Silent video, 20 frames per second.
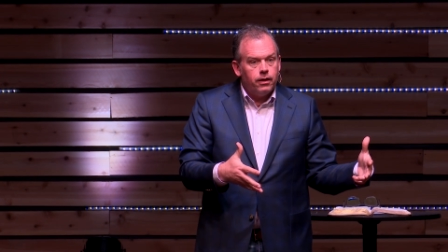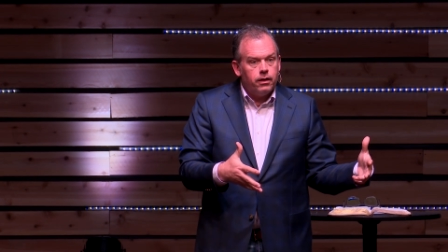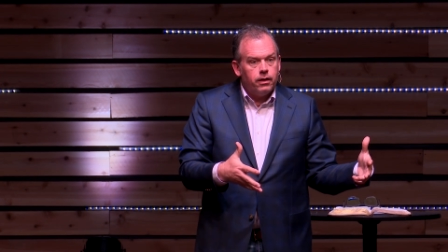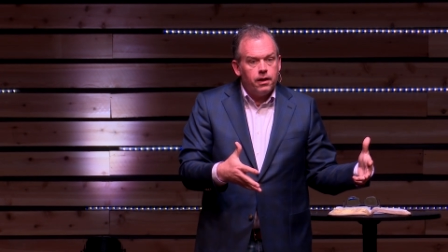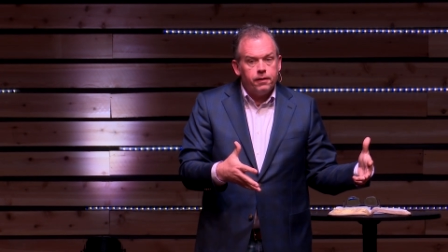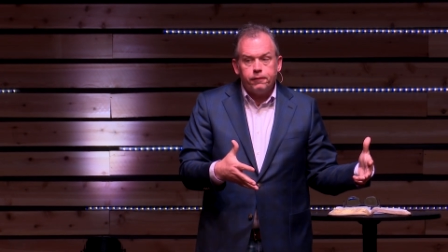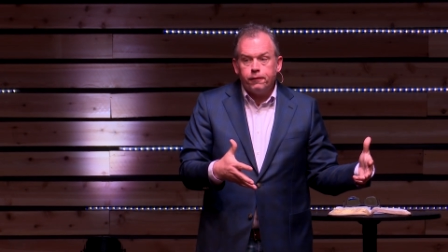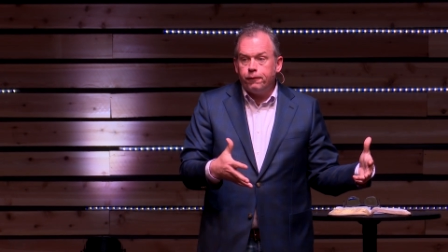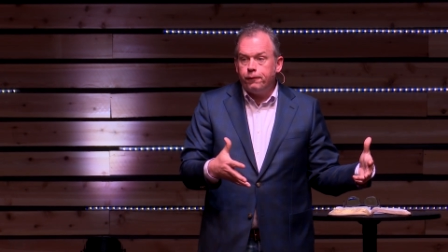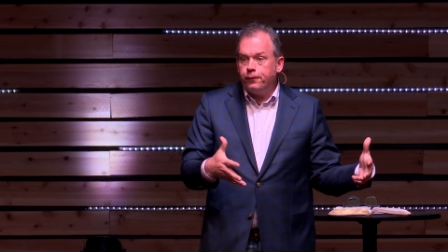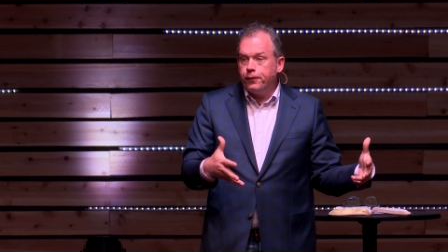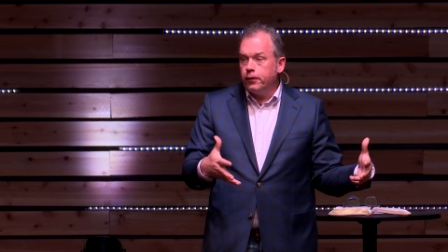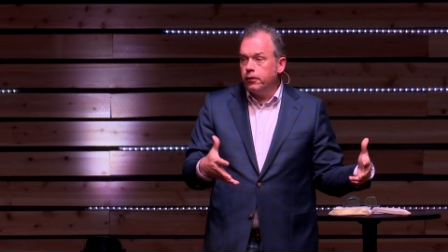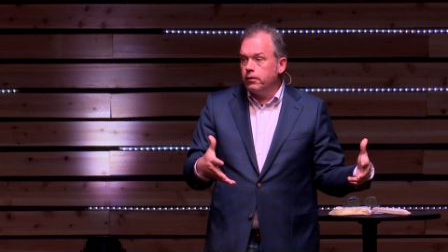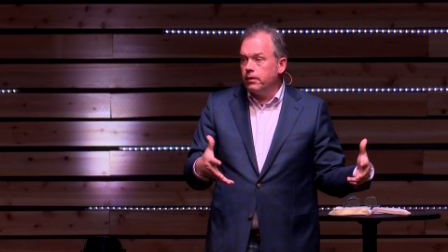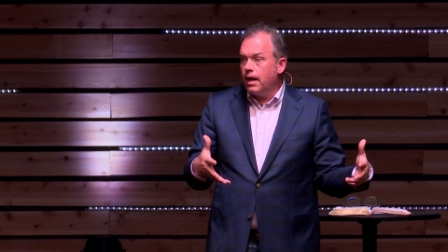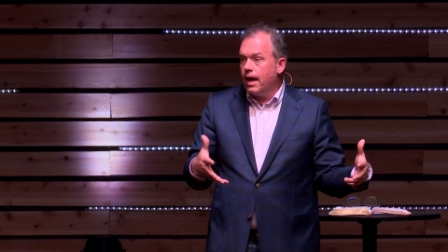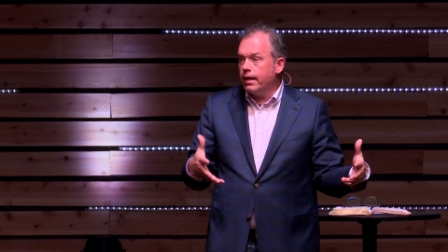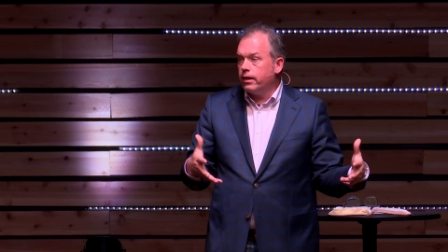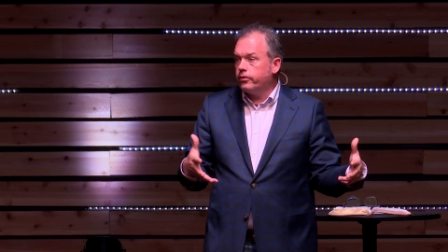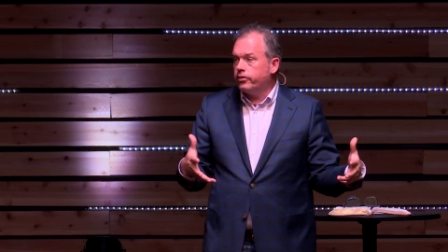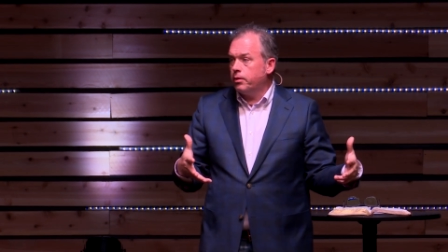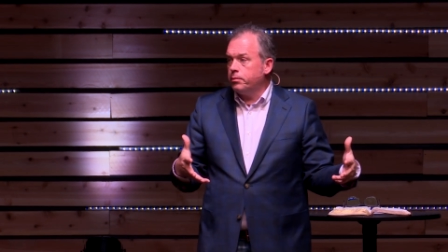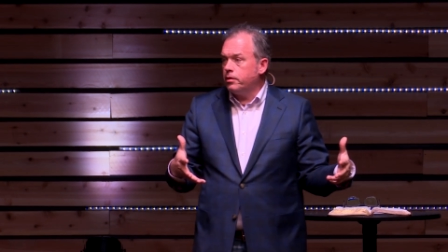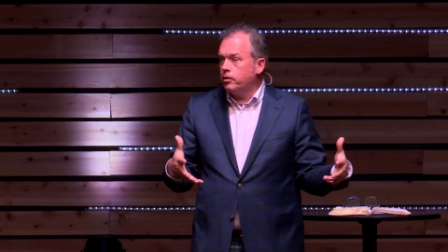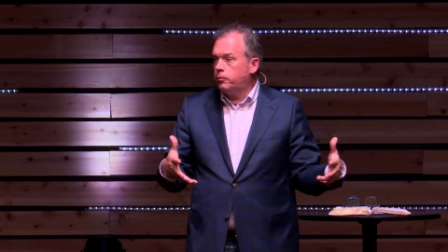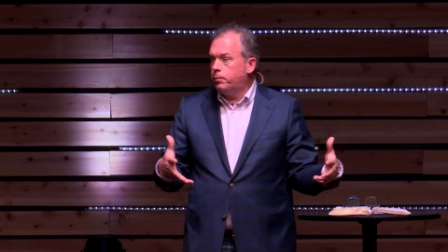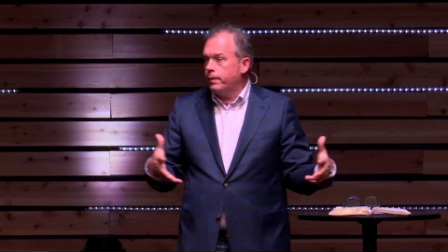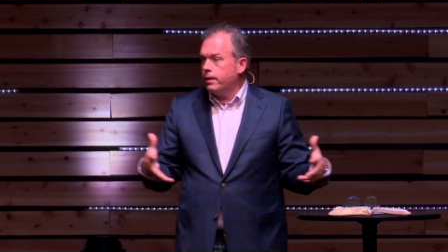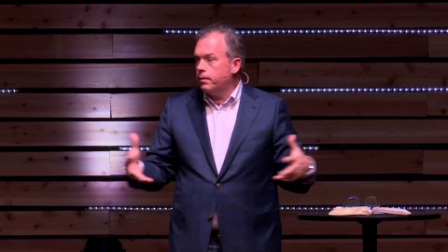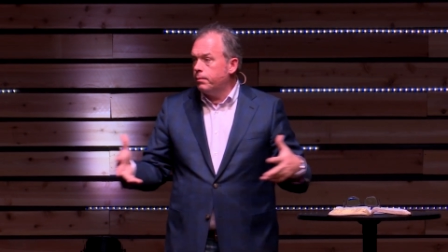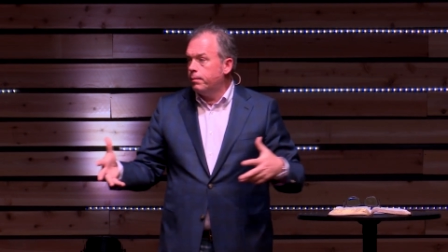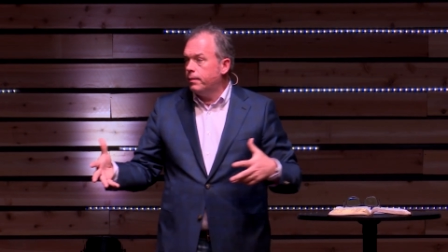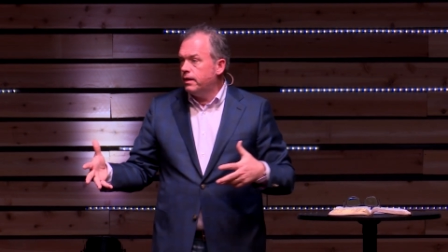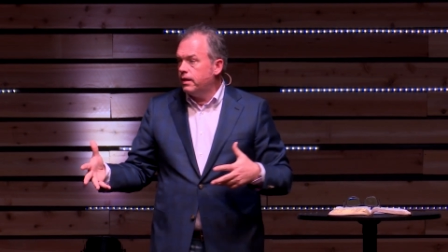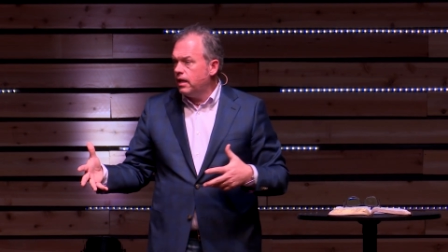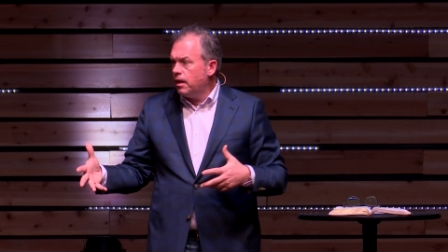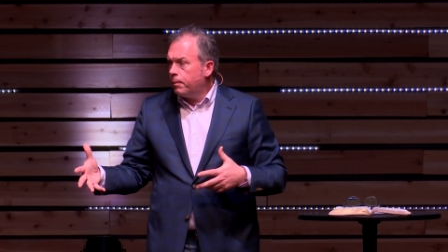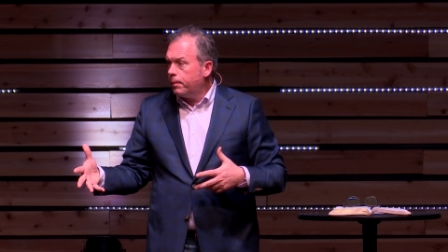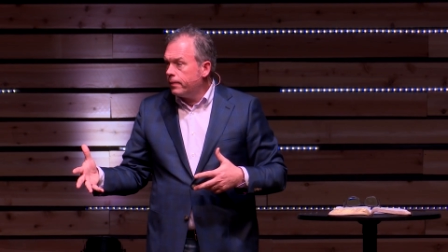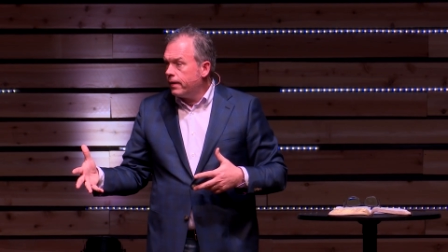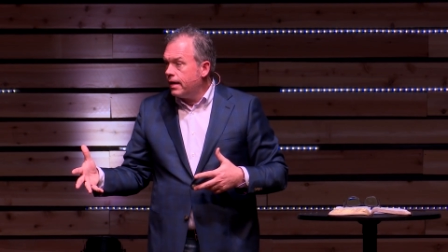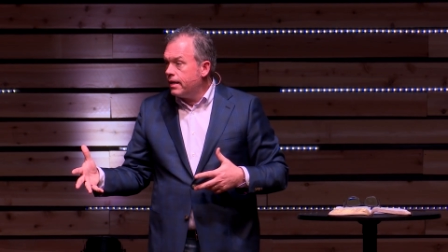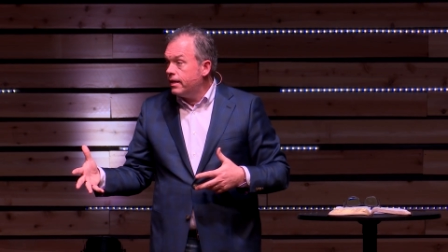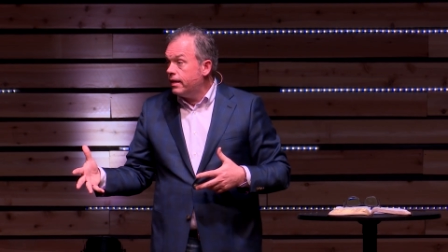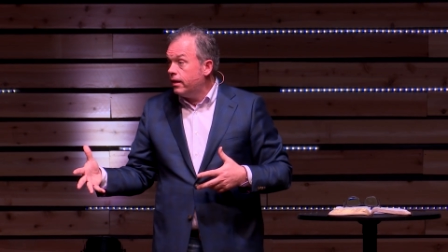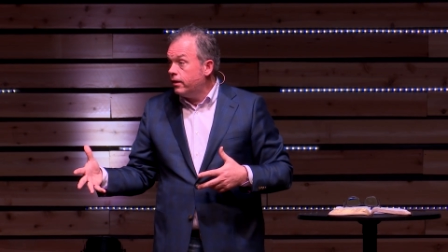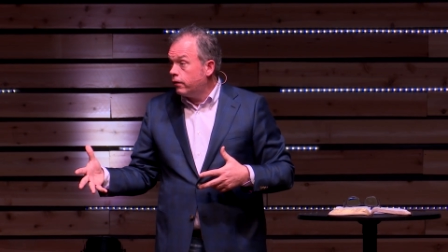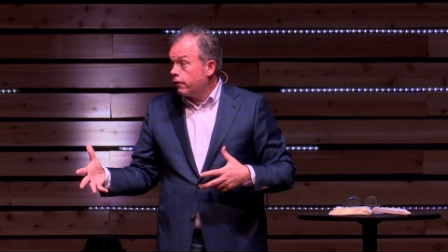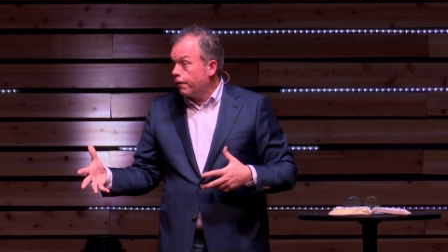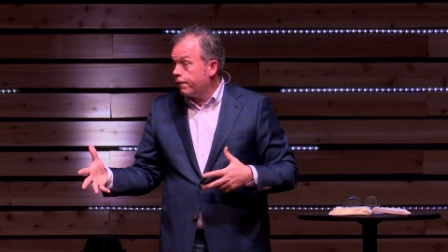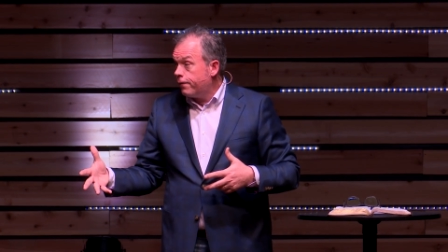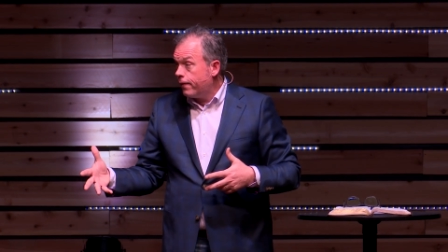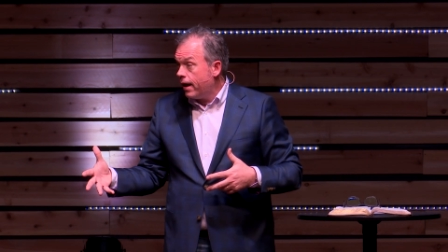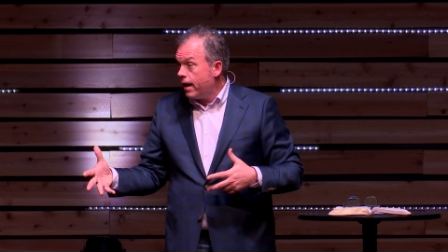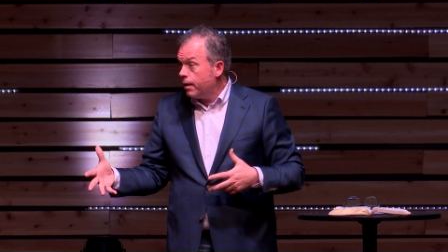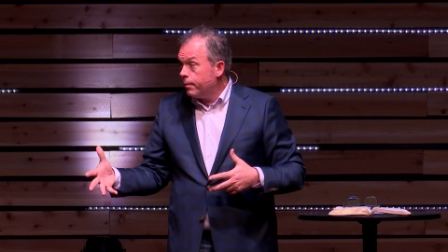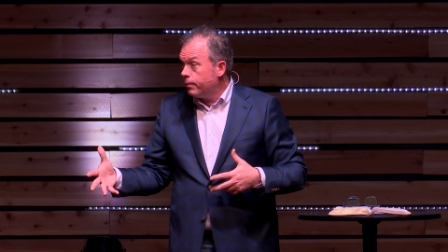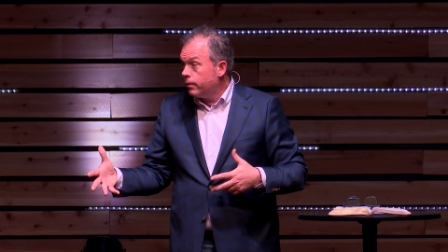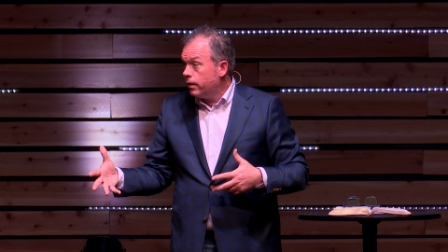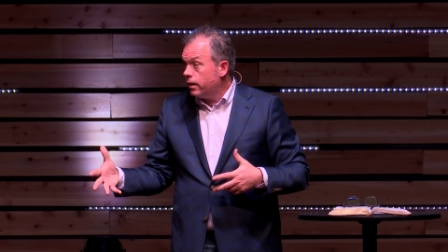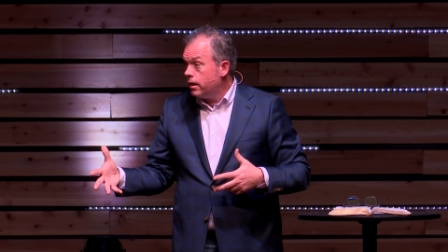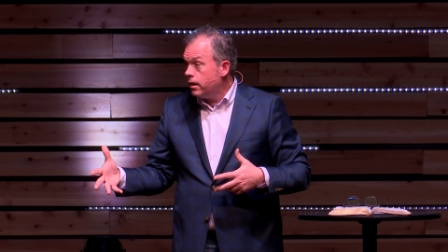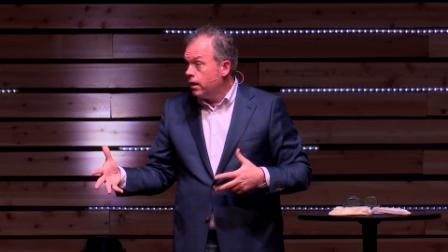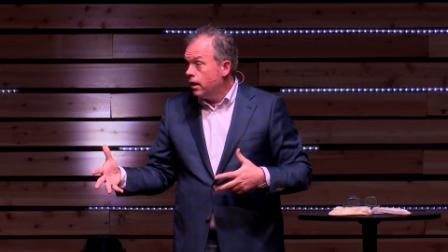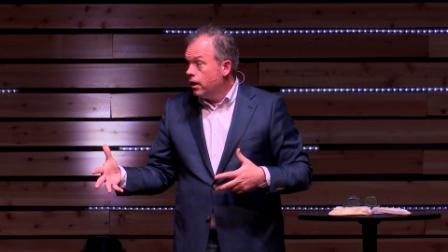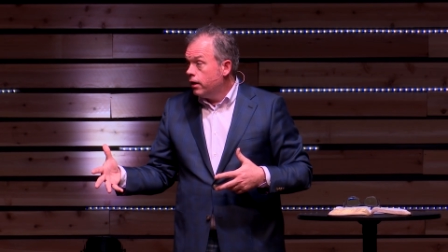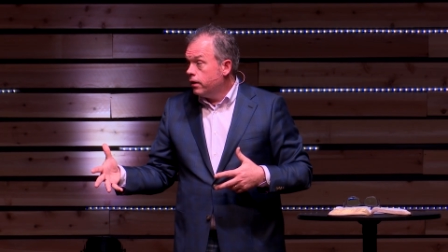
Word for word: You ever feel like something's being manipulated in your family?